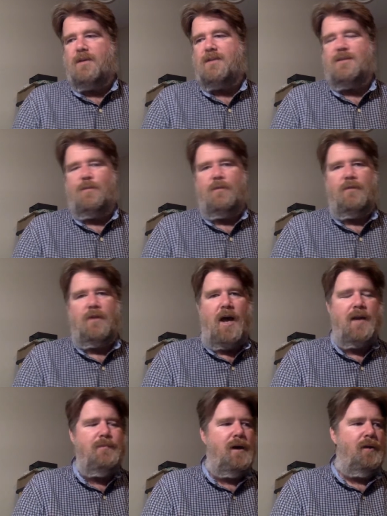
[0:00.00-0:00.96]
that someone
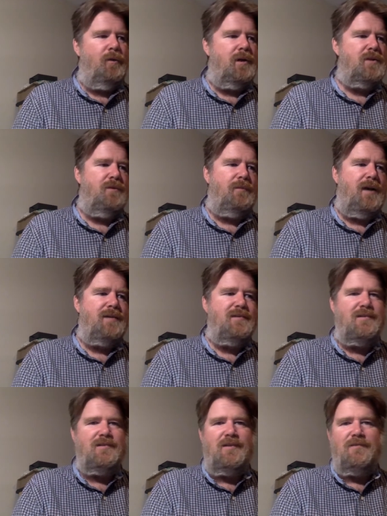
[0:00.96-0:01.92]
forgot about, Lucasfilm
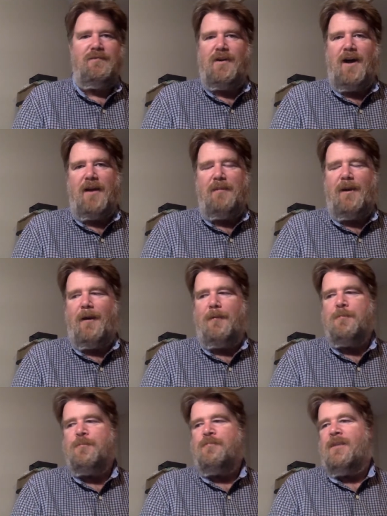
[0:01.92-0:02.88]
licensing forgot about,
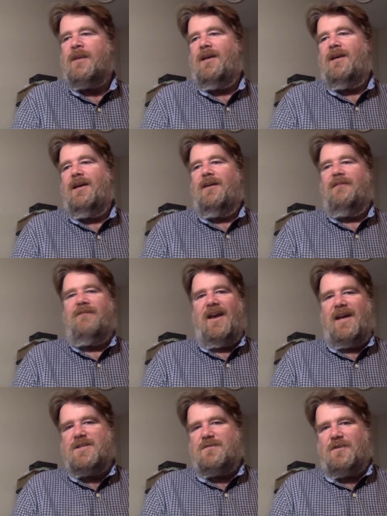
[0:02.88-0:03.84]

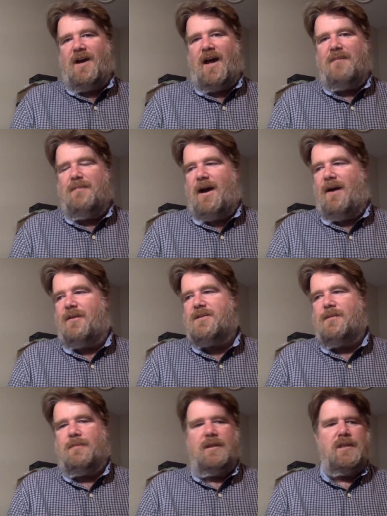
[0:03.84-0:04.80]
fans forgot about,
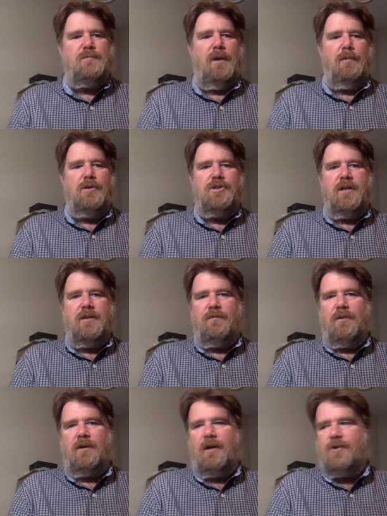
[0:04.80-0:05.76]
something that's published in a
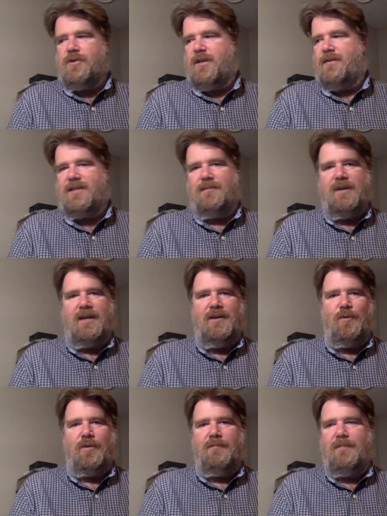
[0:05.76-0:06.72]
different country that, say, many in
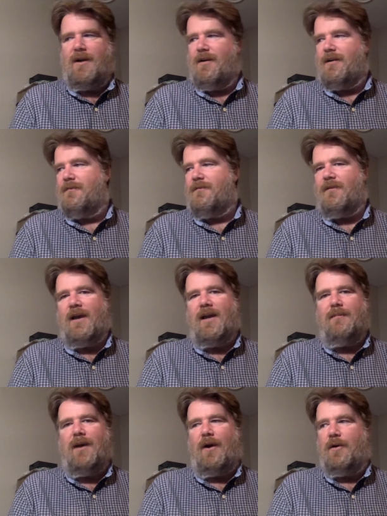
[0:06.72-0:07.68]
North America forget
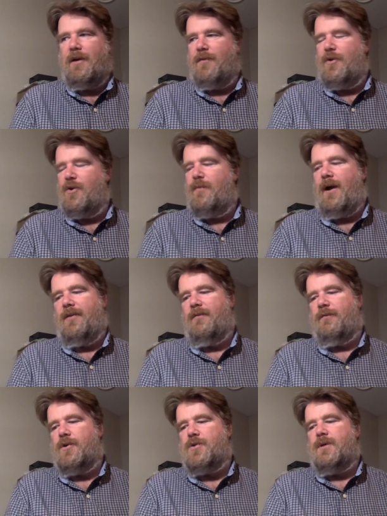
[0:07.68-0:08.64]
about or never knew about in the
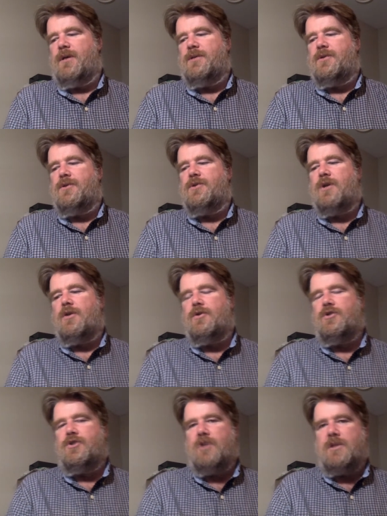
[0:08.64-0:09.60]
first place.
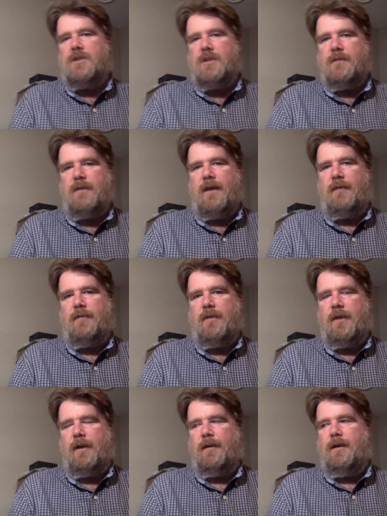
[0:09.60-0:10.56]
There's just enough out
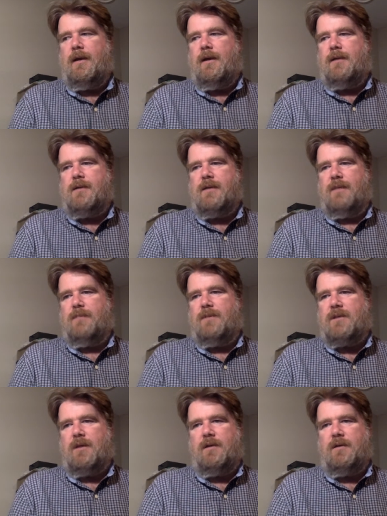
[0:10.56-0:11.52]
there to keep
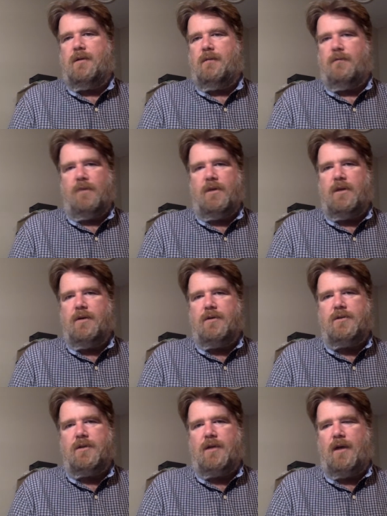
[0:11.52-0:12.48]
us hunting for
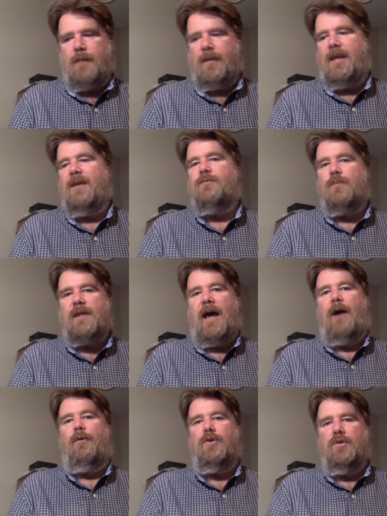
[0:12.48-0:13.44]
years to come, even
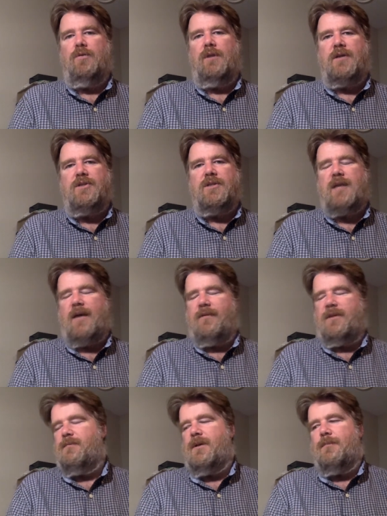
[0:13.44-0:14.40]
without new legends
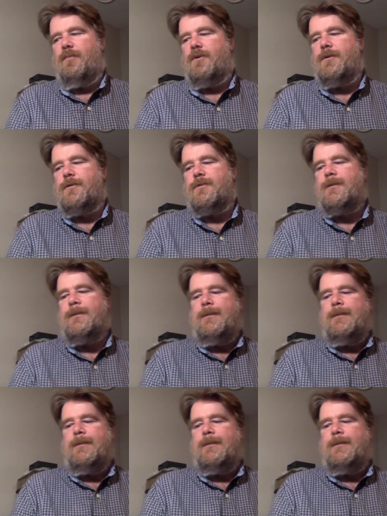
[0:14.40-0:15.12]
having to be produced.